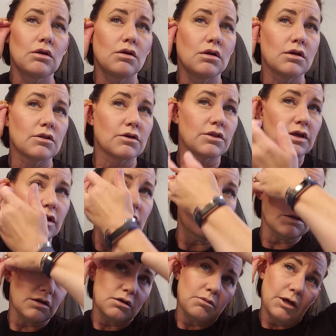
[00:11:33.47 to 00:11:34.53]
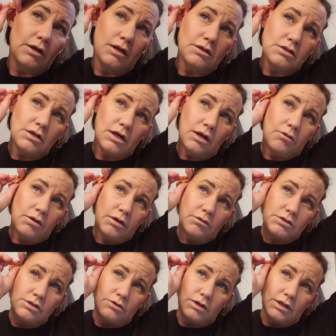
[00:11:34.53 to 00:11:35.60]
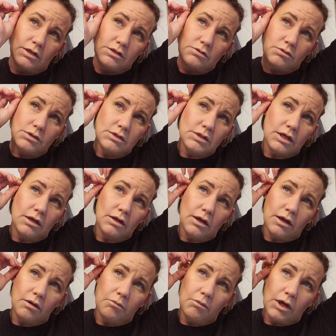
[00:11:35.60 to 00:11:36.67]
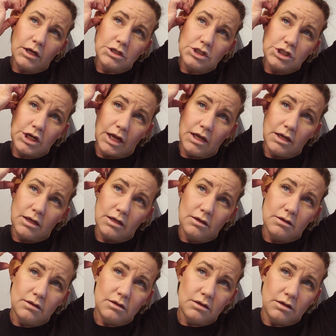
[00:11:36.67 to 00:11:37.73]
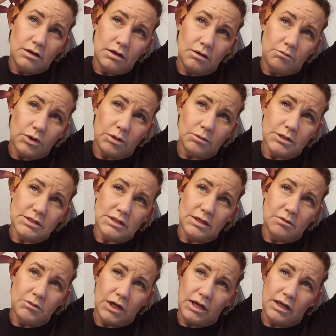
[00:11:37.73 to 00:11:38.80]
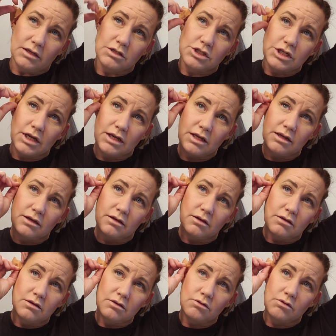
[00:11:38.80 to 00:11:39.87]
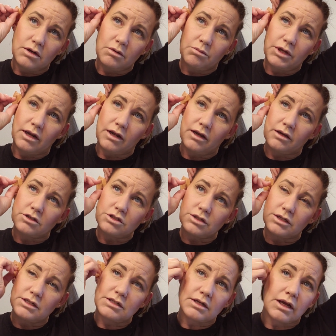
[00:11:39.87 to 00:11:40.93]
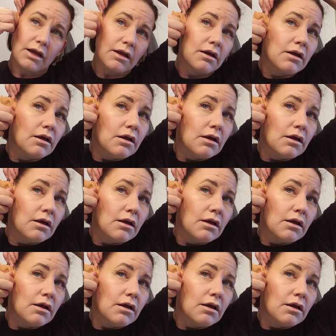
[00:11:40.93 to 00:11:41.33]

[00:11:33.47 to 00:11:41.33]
Another thing I talked about yesterday when I was doing this was that I shake. You can probably see my hand shaking quite a bit actually today.